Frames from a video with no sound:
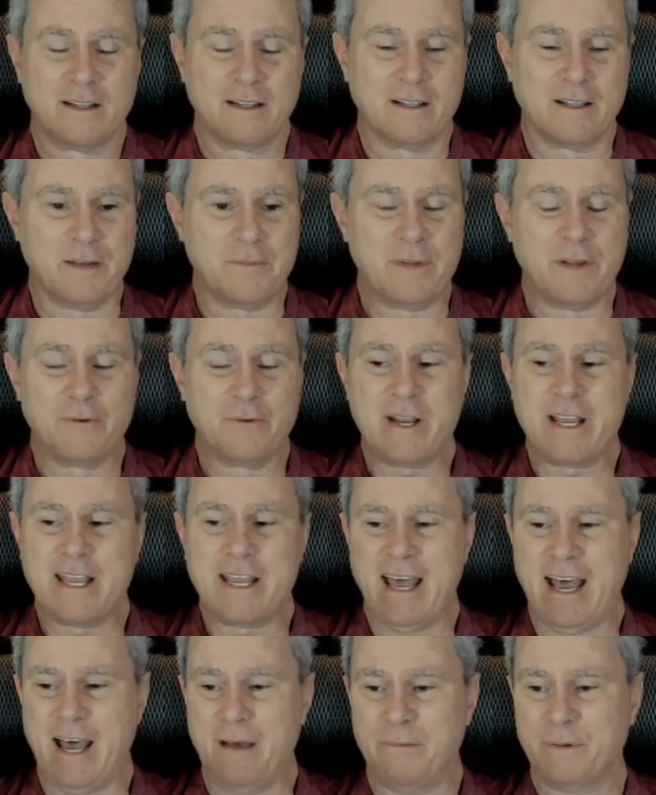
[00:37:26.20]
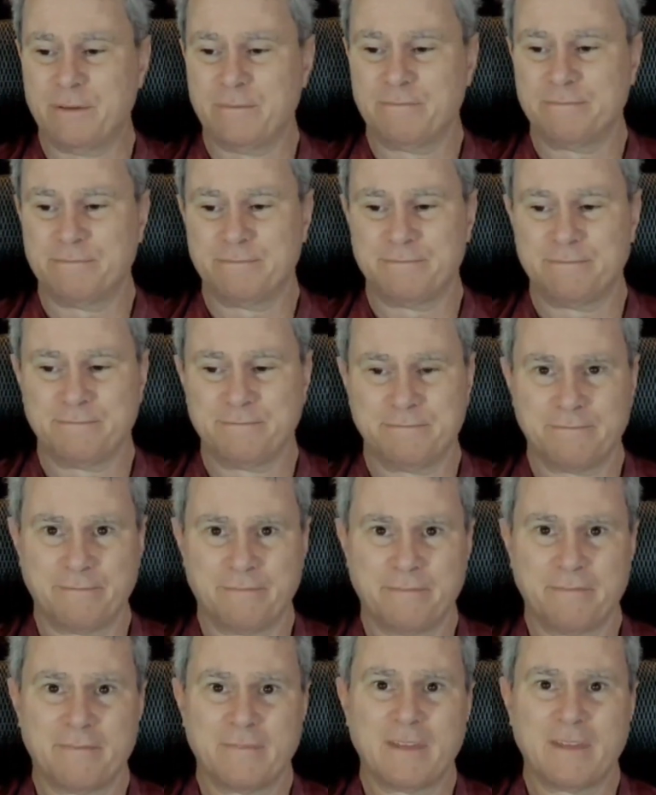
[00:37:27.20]
let me recap
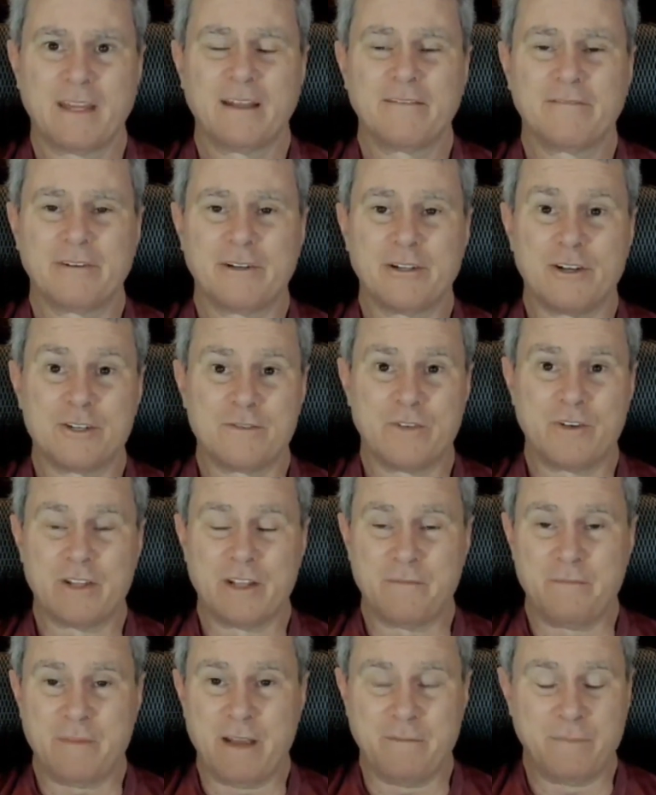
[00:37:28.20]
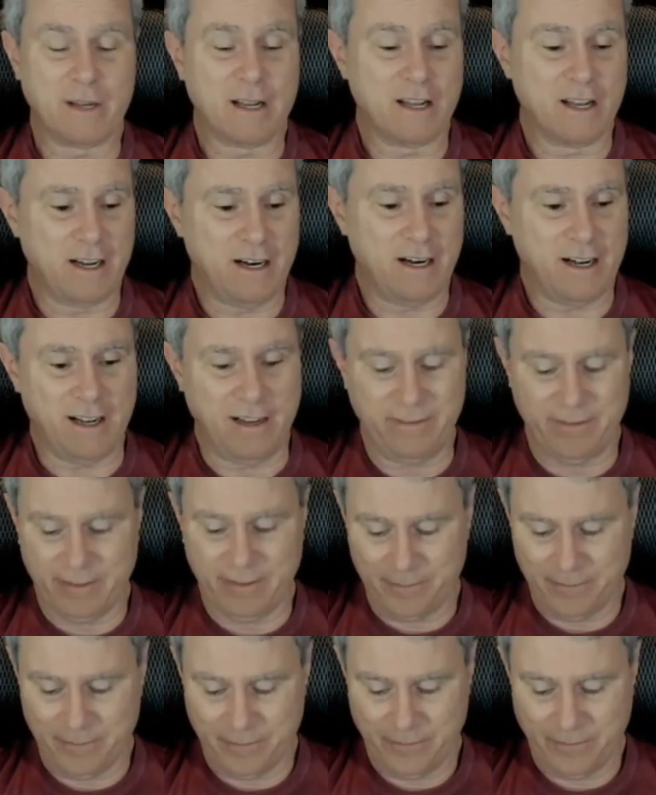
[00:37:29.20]
for those of you that may have been cut off.
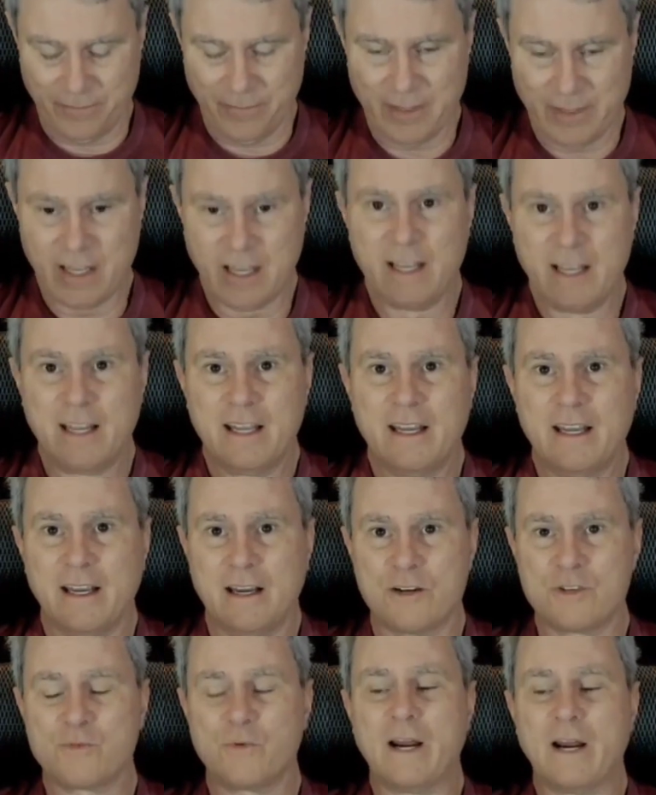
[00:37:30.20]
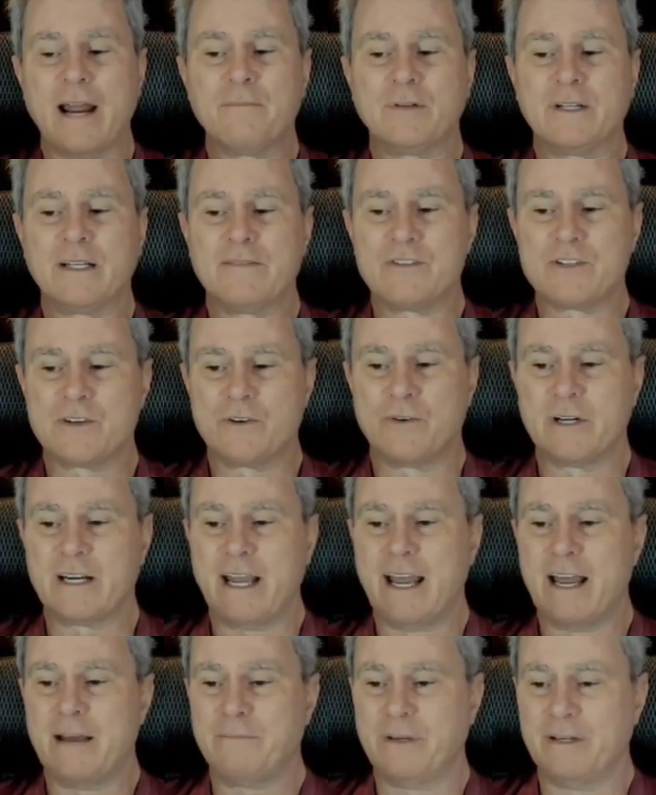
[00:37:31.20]
Here's what I believe is going
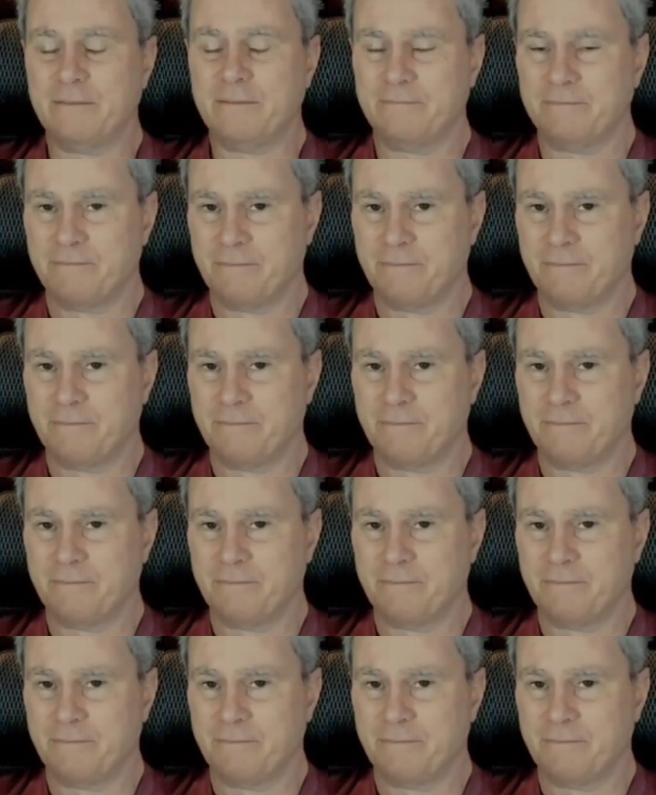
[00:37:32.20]
to happen.